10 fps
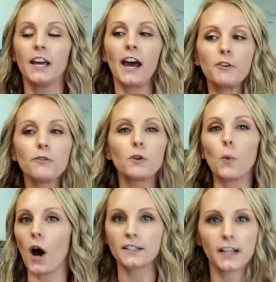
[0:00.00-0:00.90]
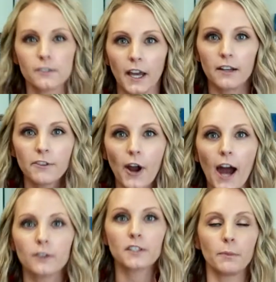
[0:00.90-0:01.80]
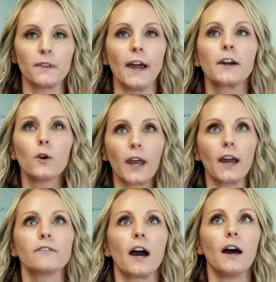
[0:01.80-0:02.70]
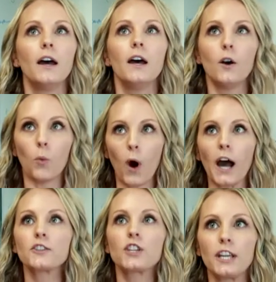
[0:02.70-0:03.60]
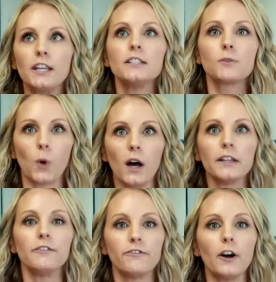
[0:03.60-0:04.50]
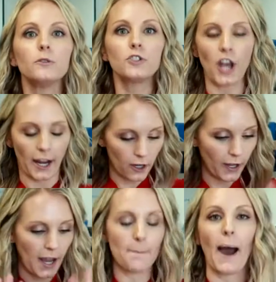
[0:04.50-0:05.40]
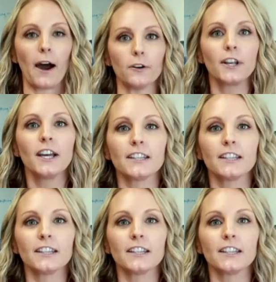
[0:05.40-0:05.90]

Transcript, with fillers: Have you ever walked outside of your house and been like, okay, I've got watch, keys, wallet, phone, check. Okay, I'm out.